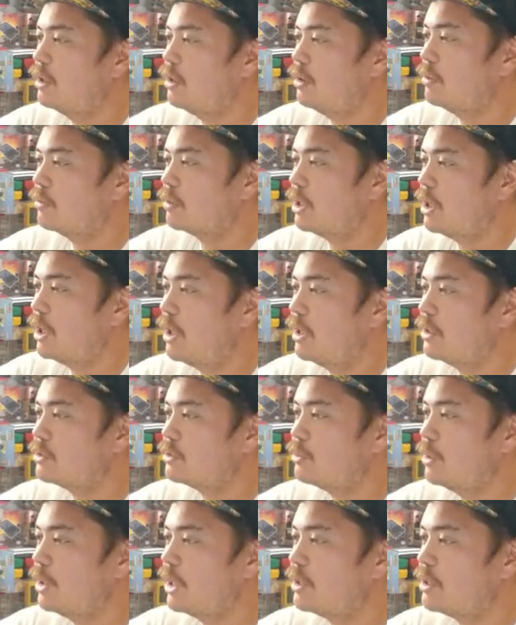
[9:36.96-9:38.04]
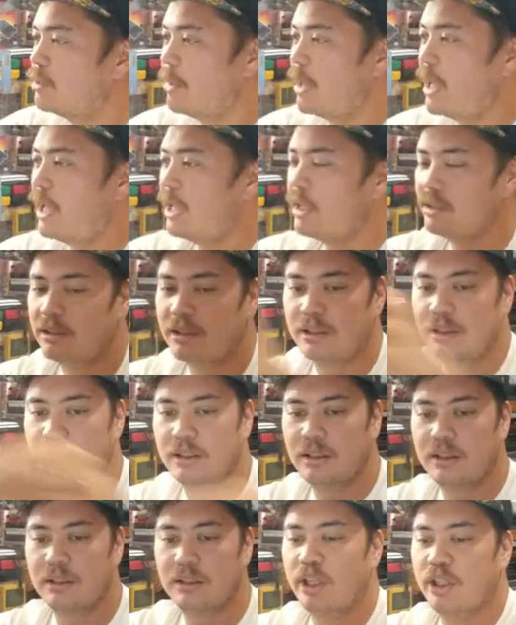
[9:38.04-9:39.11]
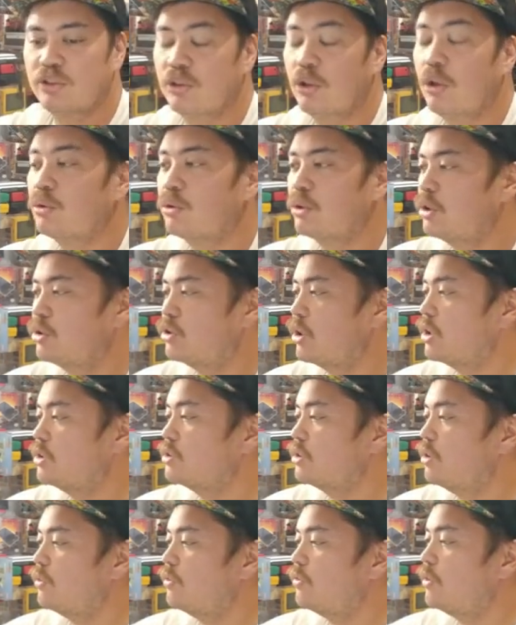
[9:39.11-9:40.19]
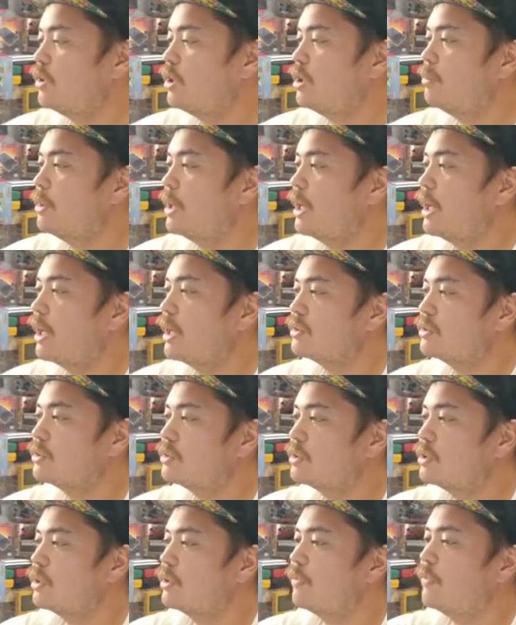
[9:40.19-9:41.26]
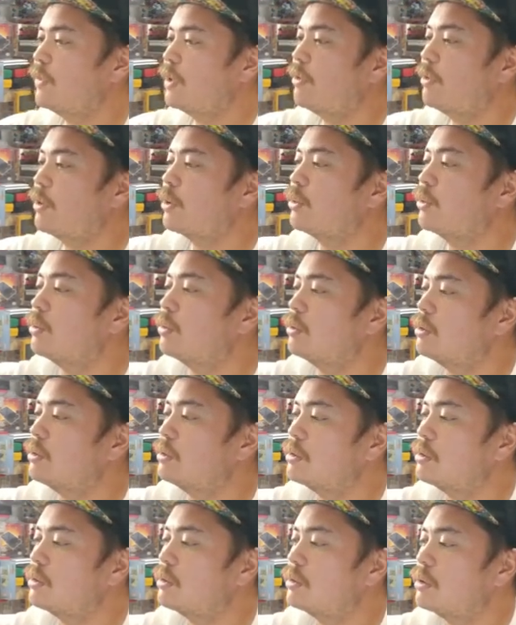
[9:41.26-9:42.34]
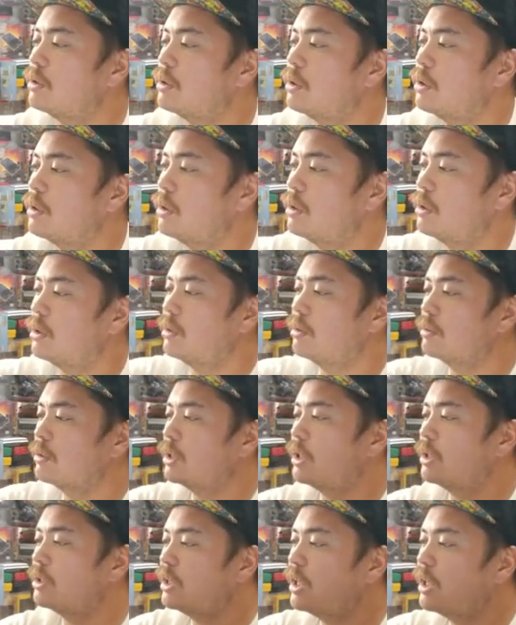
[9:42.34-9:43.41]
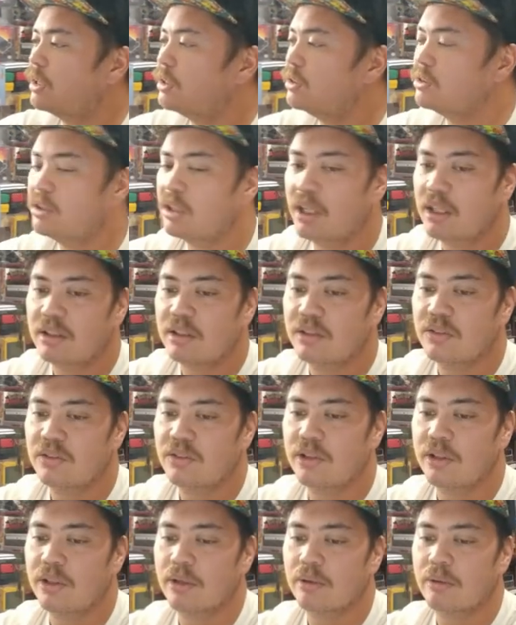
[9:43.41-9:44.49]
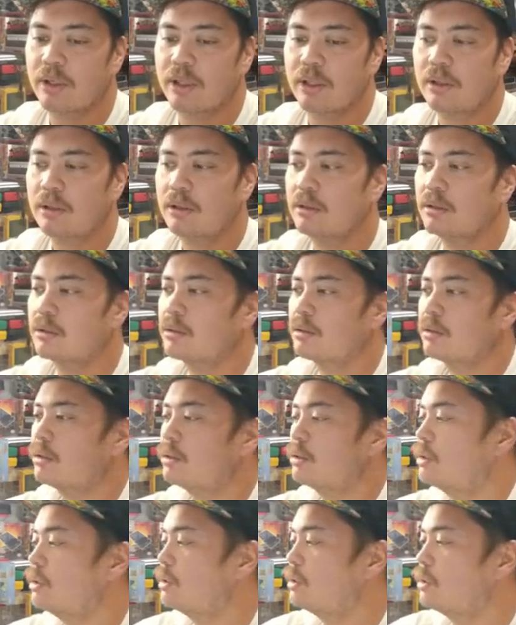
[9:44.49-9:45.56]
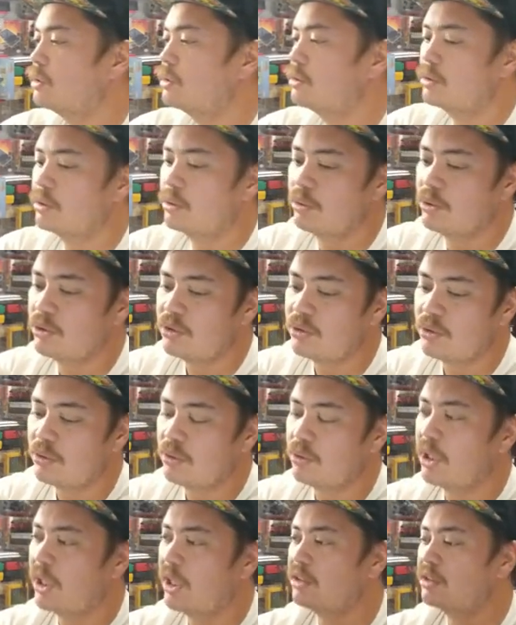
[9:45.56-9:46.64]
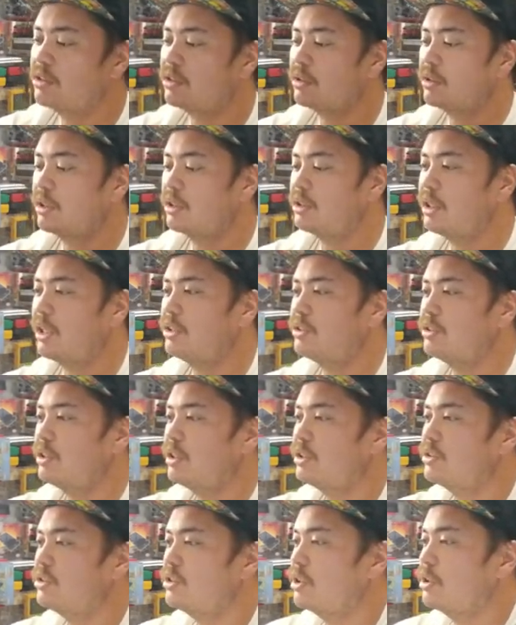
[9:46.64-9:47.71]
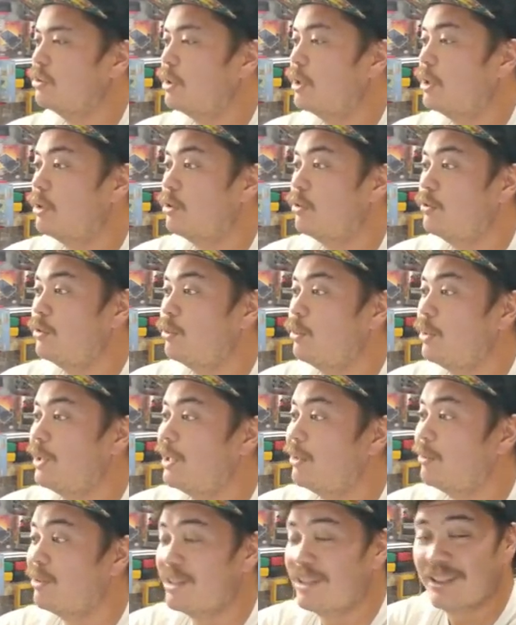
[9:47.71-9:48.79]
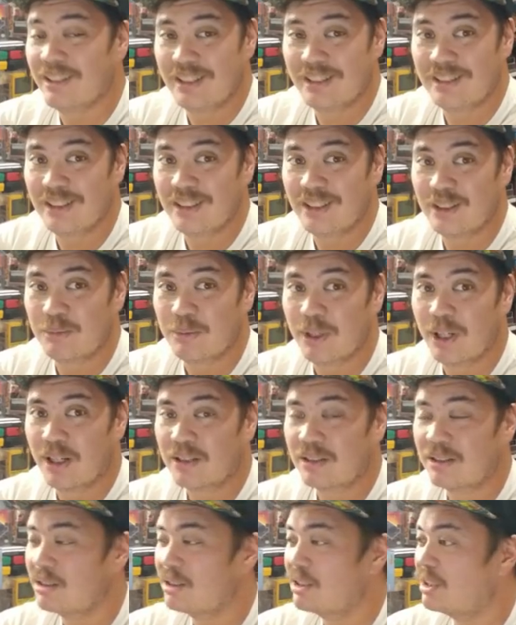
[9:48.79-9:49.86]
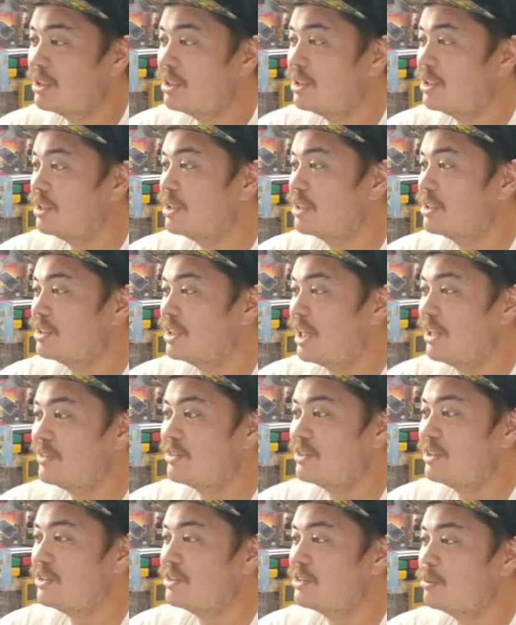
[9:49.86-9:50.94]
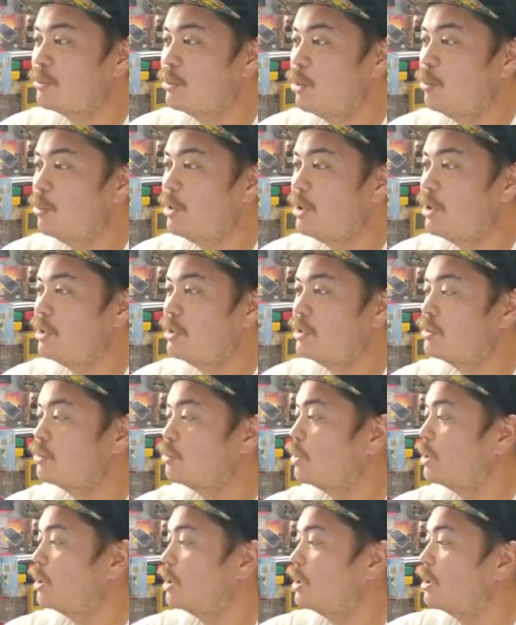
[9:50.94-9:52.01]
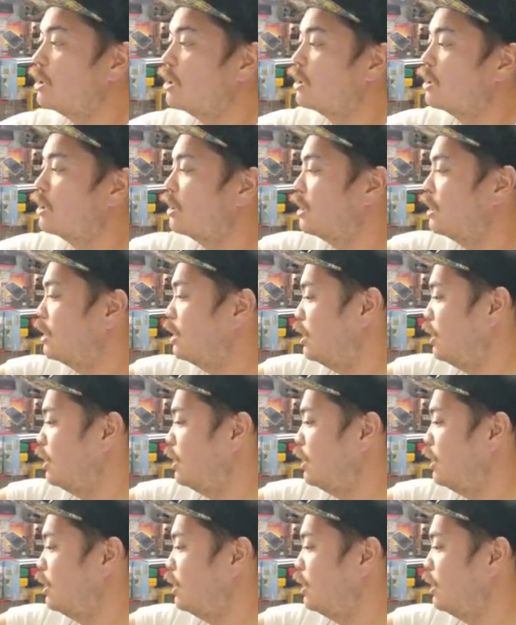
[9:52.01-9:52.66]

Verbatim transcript: All right. So we got the match. Dragazult VMAX. Very cool. All right. That is not the secret rare. So we still got a chance to get a secret rare. Hopefully we get one at least in this box, because I have seen some openings where